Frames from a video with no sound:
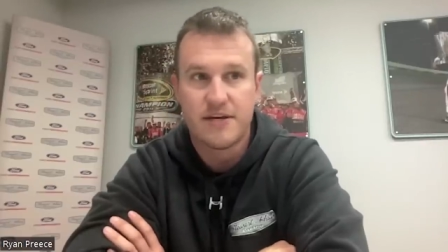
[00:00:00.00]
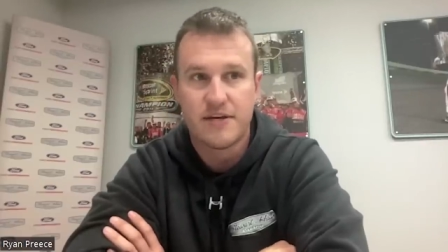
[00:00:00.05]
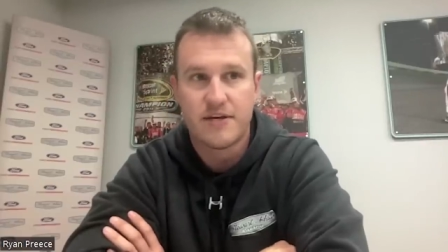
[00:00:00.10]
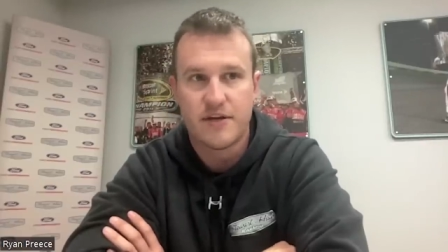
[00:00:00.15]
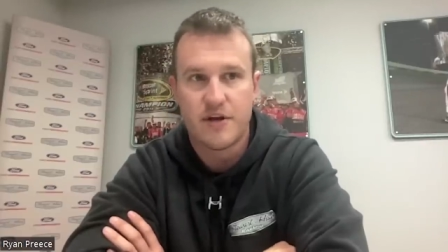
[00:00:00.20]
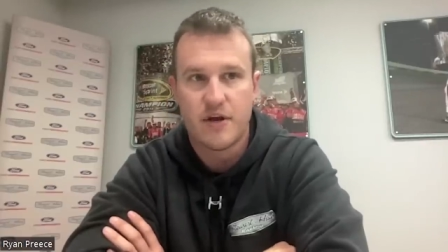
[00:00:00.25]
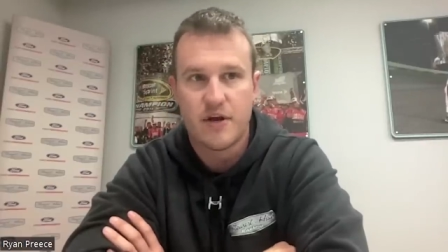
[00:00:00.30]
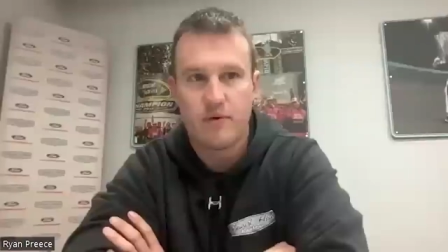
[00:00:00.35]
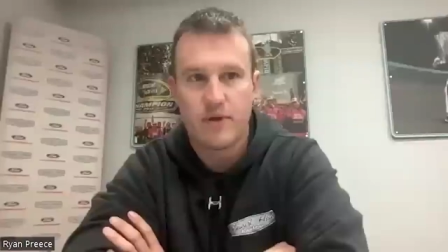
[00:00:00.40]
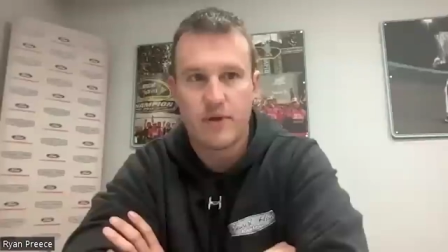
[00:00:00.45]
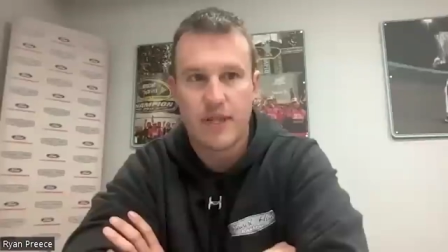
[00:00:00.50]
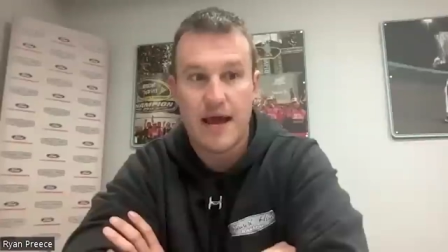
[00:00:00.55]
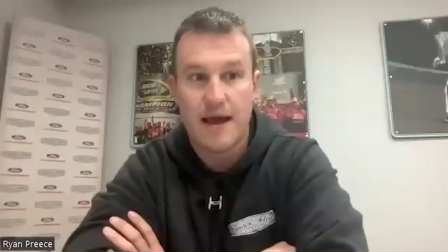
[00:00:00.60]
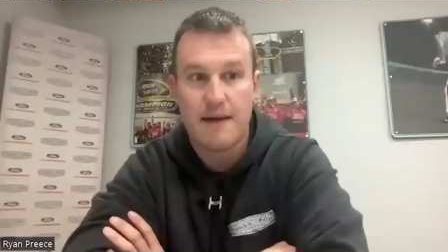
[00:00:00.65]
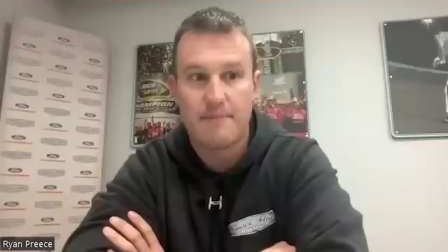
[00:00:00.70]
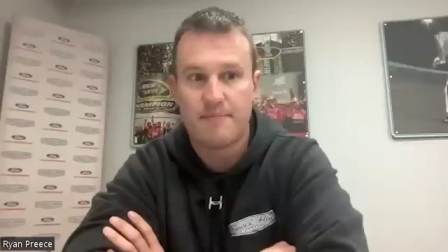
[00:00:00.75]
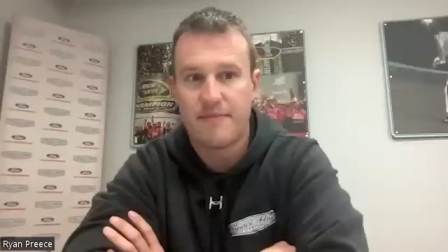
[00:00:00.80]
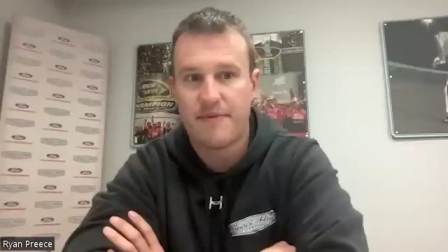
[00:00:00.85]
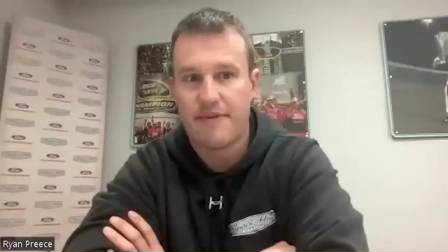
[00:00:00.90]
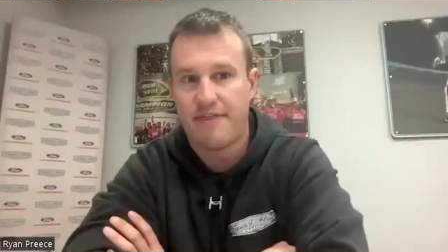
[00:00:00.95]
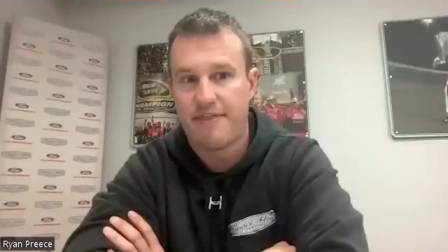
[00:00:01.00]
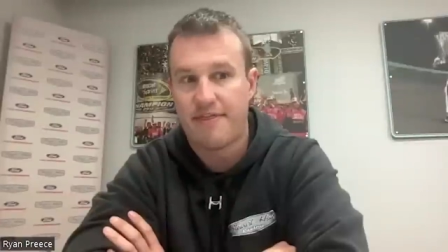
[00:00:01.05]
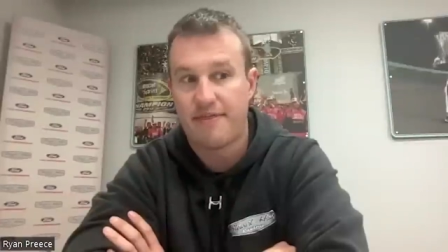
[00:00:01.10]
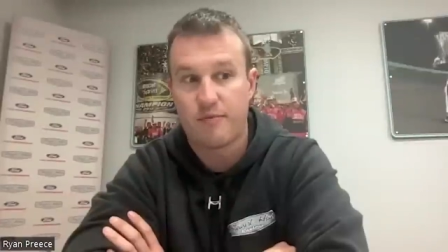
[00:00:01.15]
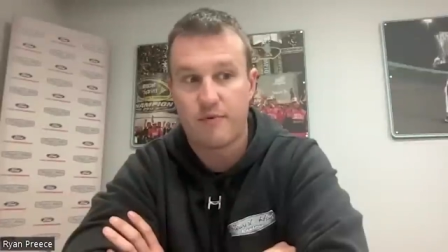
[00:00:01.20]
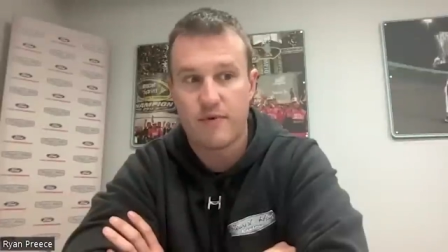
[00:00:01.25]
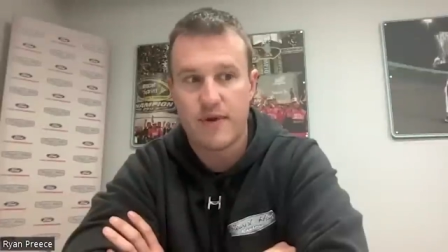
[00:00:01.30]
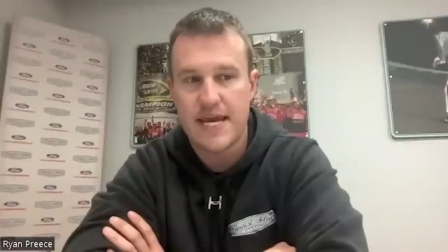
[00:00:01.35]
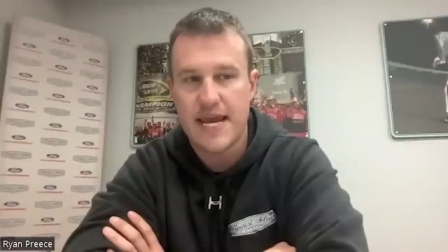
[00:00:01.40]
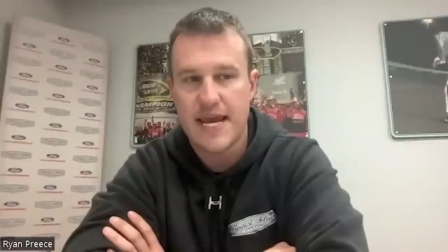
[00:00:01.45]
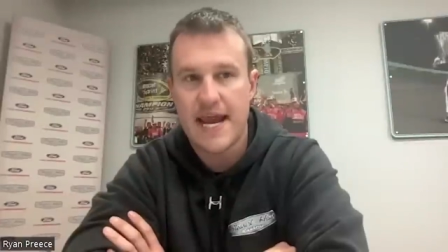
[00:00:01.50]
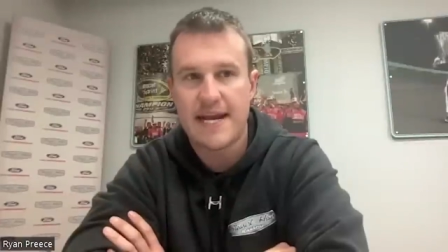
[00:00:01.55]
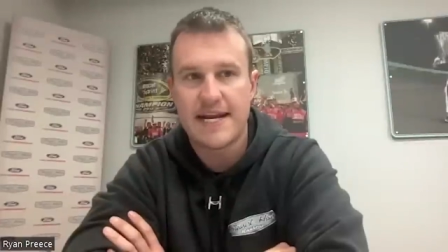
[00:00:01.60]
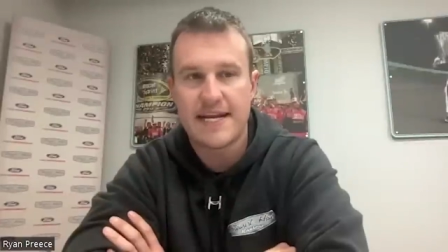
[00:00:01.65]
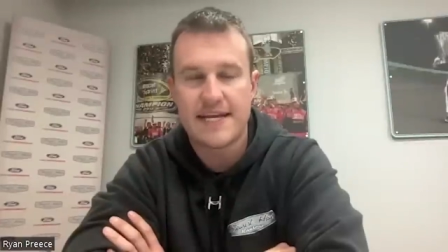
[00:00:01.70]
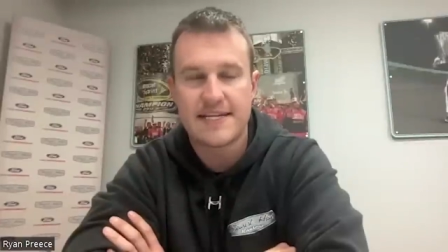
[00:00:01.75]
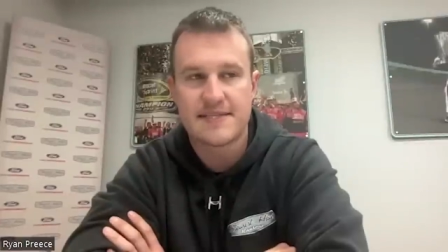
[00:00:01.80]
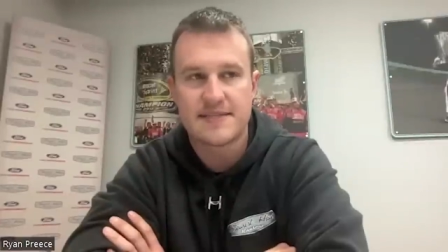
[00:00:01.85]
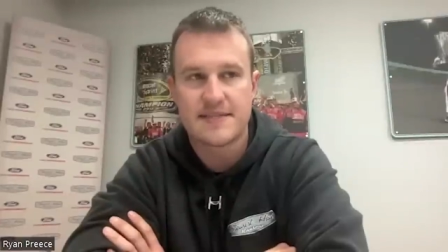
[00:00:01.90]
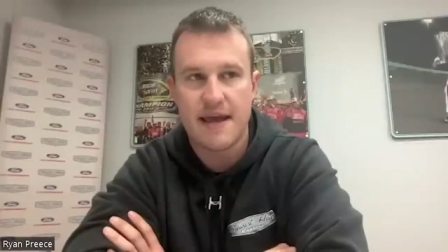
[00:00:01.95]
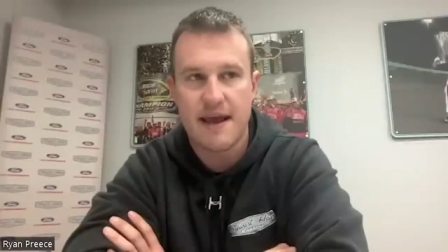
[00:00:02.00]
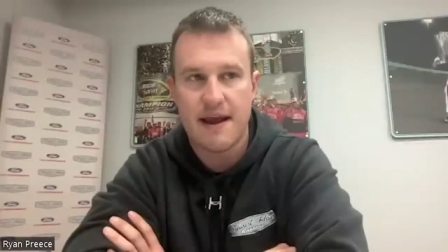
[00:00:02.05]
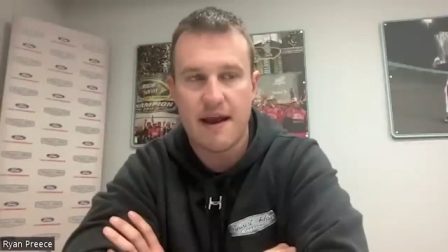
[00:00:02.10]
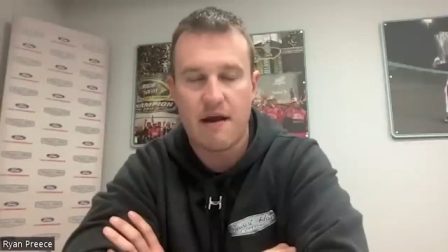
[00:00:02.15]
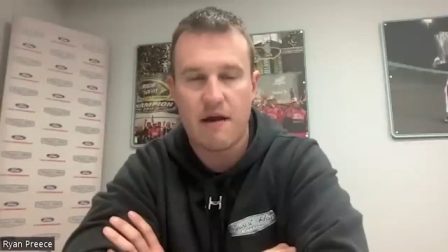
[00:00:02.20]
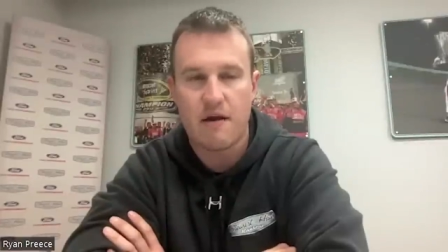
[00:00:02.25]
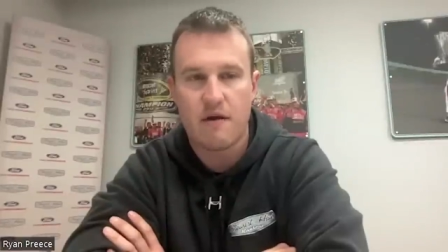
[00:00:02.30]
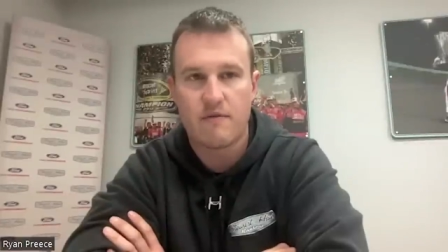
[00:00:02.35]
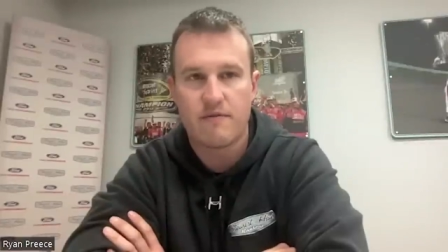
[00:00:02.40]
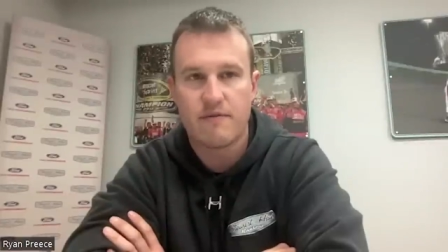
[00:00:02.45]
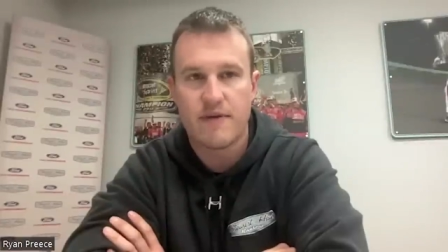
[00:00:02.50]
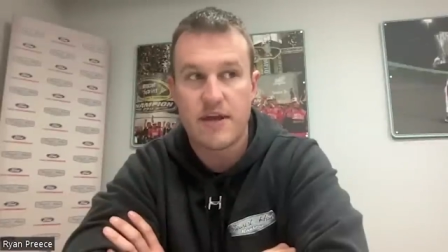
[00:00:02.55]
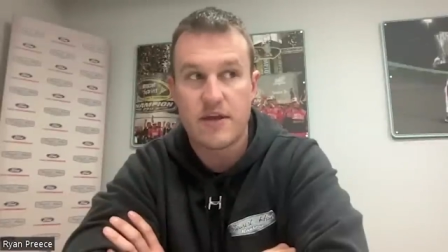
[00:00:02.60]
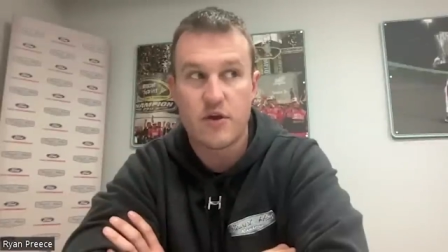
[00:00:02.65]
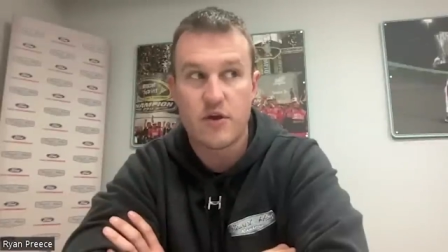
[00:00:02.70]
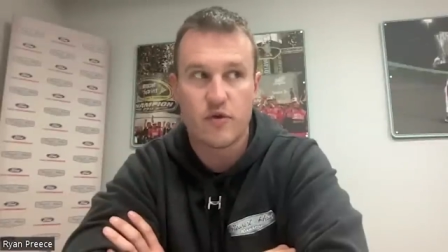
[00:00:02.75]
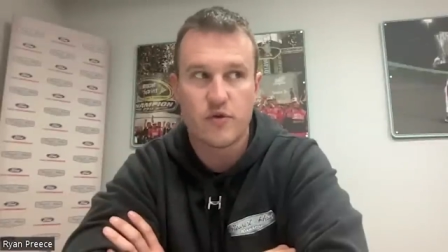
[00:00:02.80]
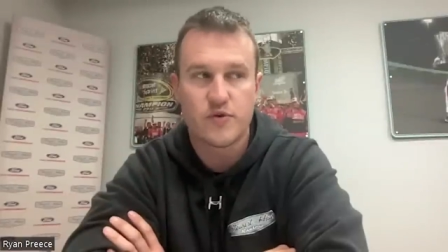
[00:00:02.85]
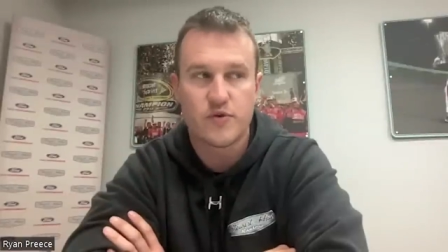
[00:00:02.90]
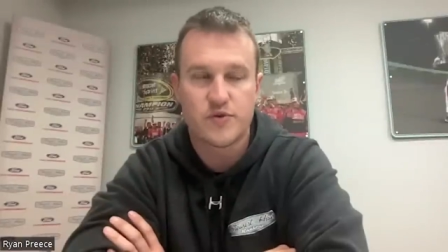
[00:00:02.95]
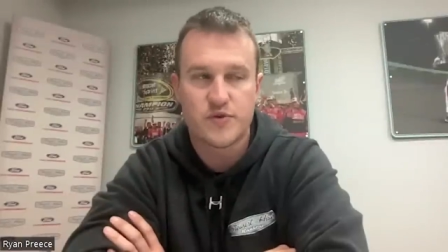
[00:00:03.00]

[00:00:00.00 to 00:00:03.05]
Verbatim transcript: you know, in lap 380s there that you're